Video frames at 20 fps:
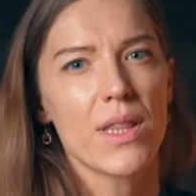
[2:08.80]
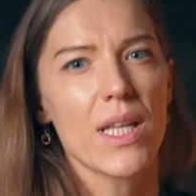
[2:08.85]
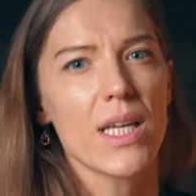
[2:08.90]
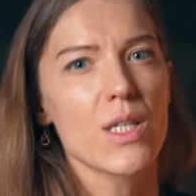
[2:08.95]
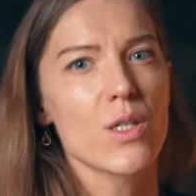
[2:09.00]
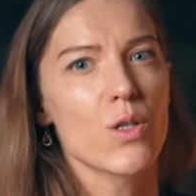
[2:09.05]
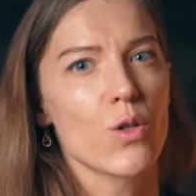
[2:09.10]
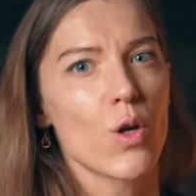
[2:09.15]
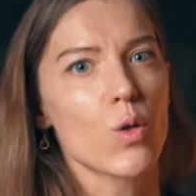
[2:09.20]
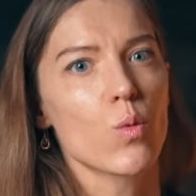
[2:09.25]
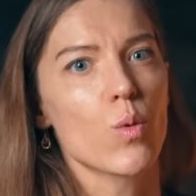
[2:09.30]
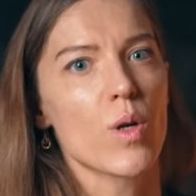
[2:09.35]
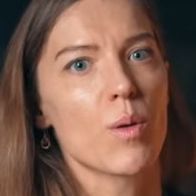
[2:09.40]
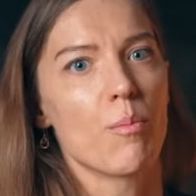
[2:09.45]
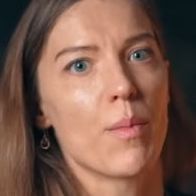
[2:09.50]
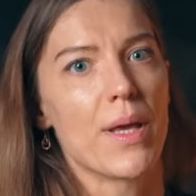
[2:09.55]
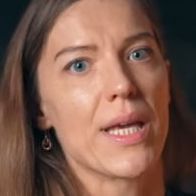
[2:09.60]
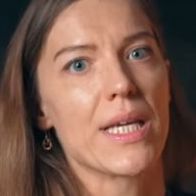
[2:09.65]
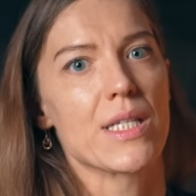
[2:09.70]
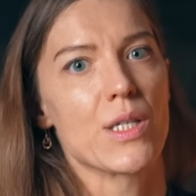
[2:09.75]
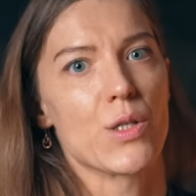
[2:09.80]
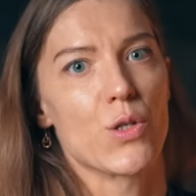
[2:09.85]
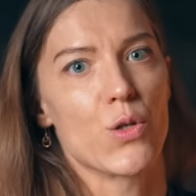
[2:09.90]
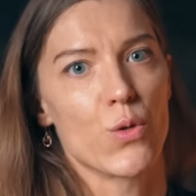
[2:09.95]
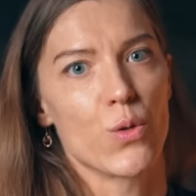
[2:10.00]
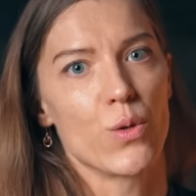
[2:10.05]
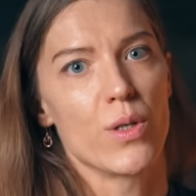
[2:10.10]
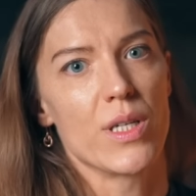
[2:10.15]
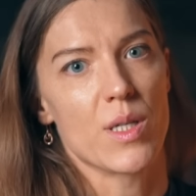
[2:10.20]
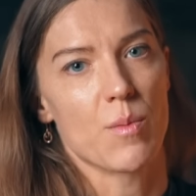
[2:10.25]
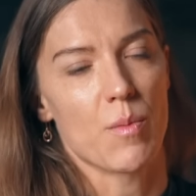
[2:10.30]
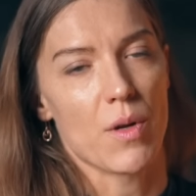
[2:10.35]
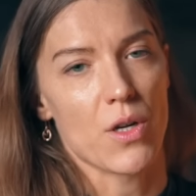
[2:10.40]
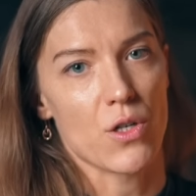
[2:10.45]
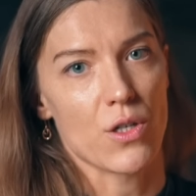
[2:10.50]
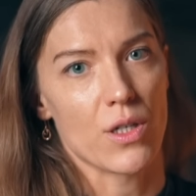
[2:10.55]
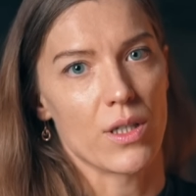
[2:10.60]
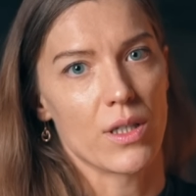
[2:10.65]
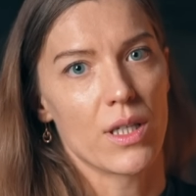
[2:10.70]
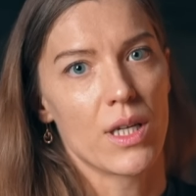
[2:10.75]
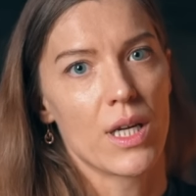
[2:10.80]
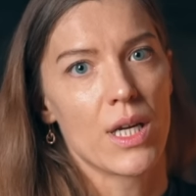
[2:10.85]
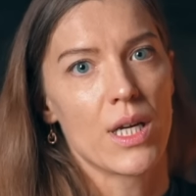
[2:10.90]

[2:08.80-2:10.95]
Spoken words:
that's not what makes it truly special.